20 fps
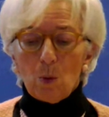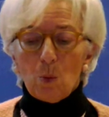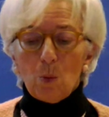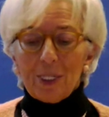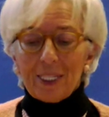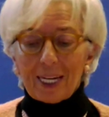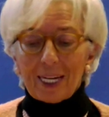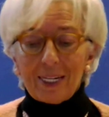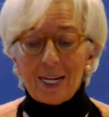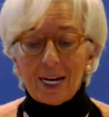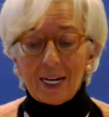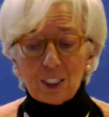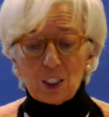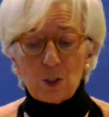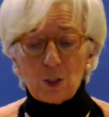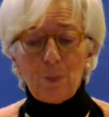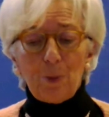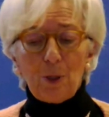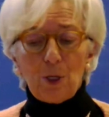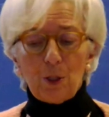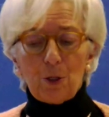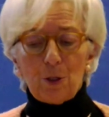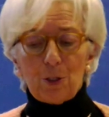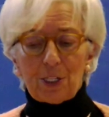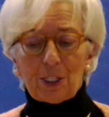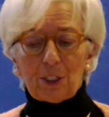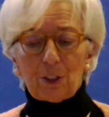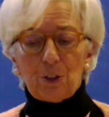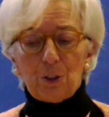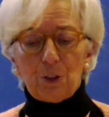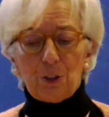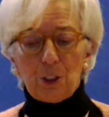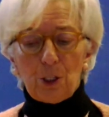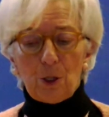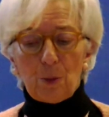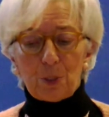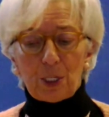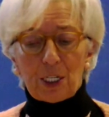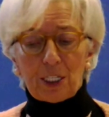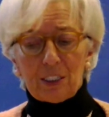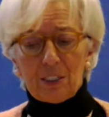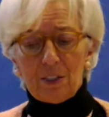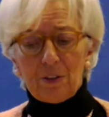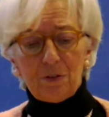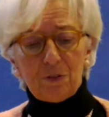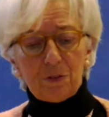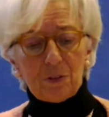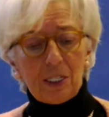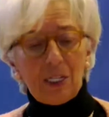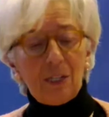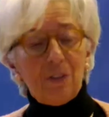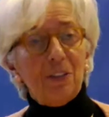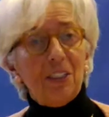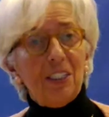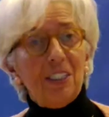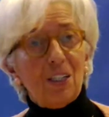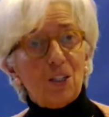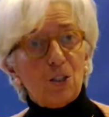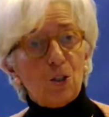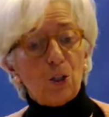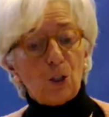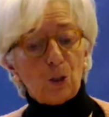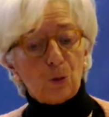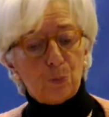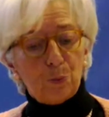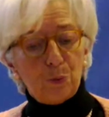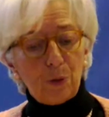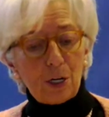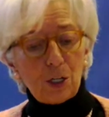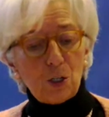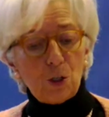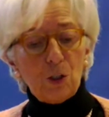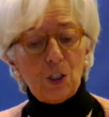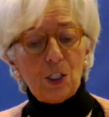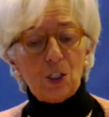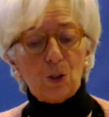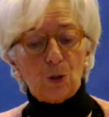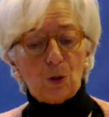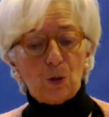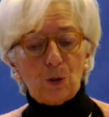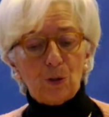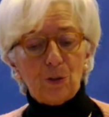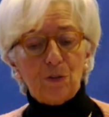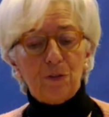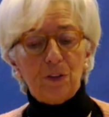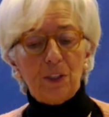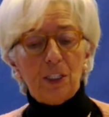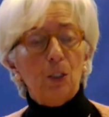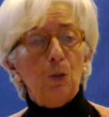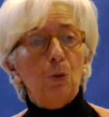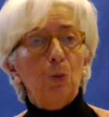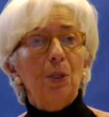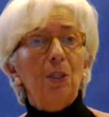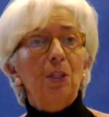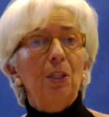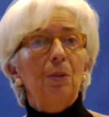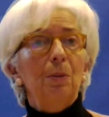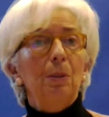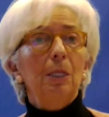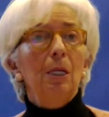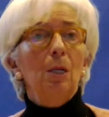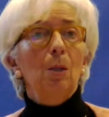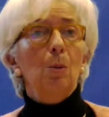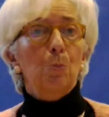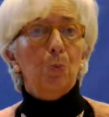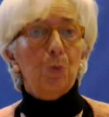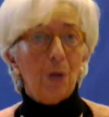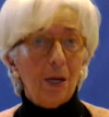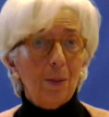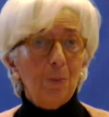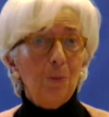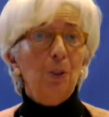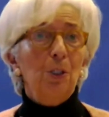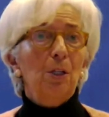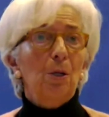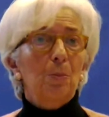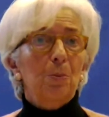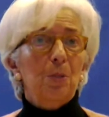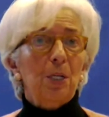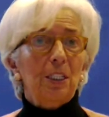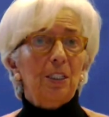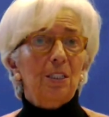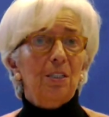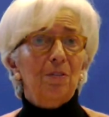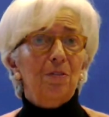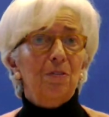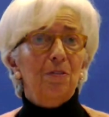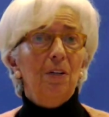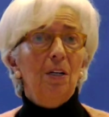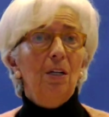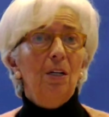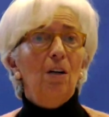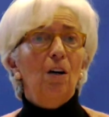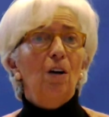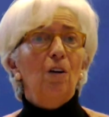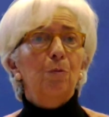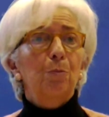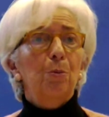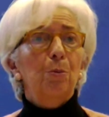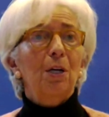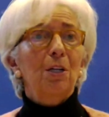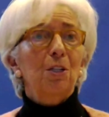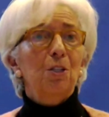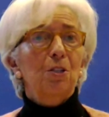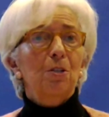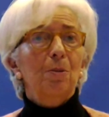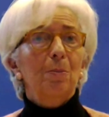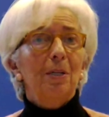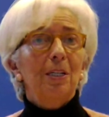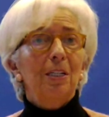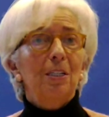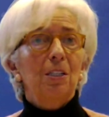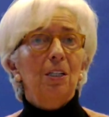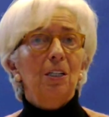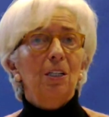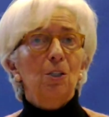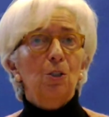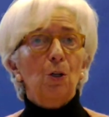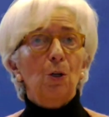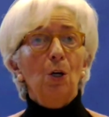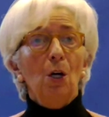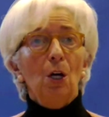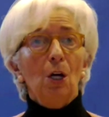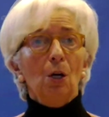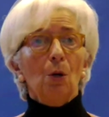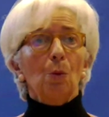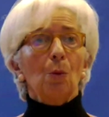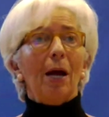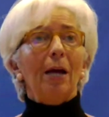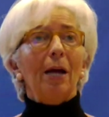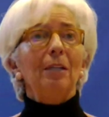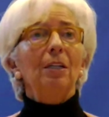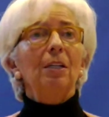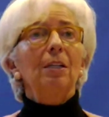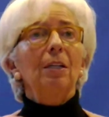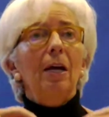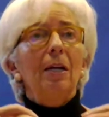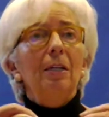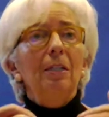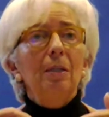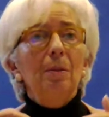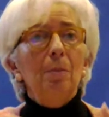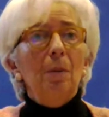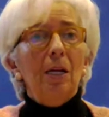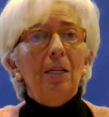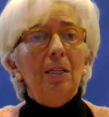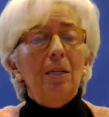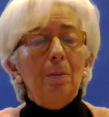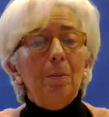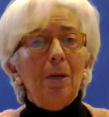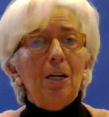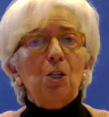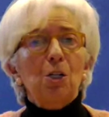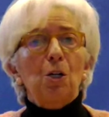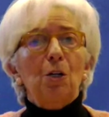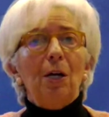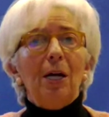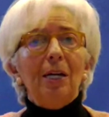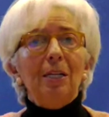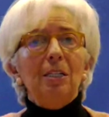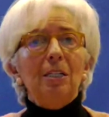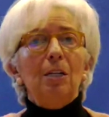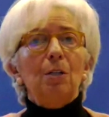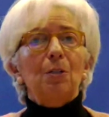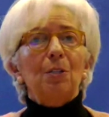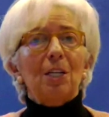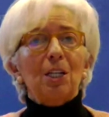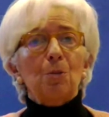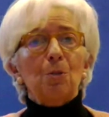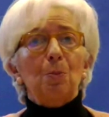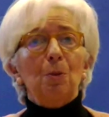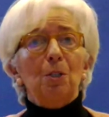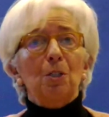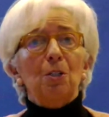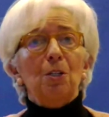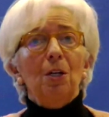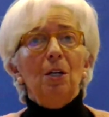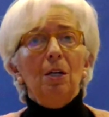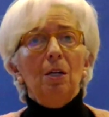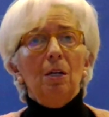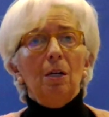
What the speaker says: we can act upon the secondary objective if it does not prejudice or conflict with the primary objective of price stability. So any measure, any assessment